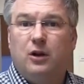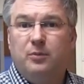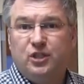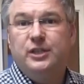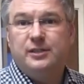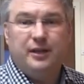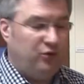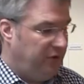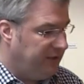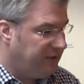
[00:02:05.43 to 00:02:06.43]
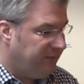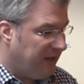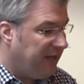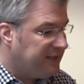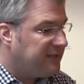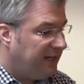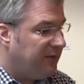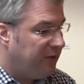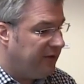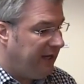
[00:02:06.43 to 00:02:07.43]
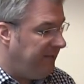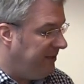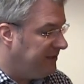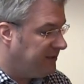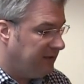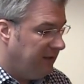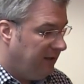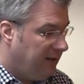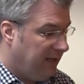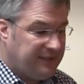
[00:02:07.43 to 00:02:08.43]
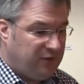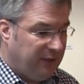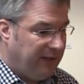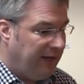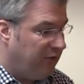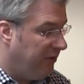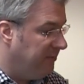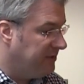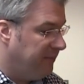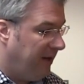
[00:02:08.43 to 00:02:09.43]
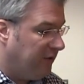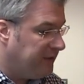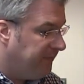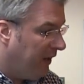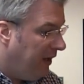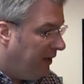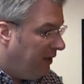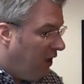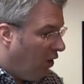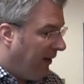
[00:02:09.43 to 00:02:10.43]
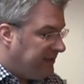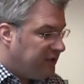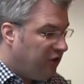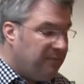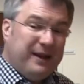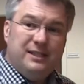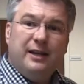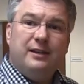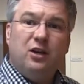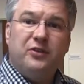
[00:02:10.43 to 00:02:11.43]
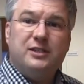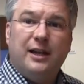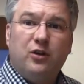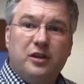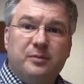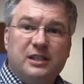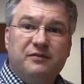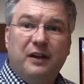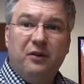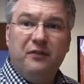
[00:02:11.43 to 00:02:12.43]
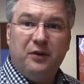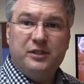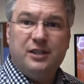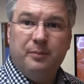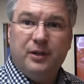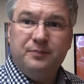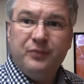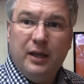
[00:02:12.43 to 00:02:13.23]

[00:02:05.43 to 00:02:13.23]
how machines can do this. And that's exactly what the k-means clustering algorithm is about. All right, so the basic idea of this algorithm is very, very simple.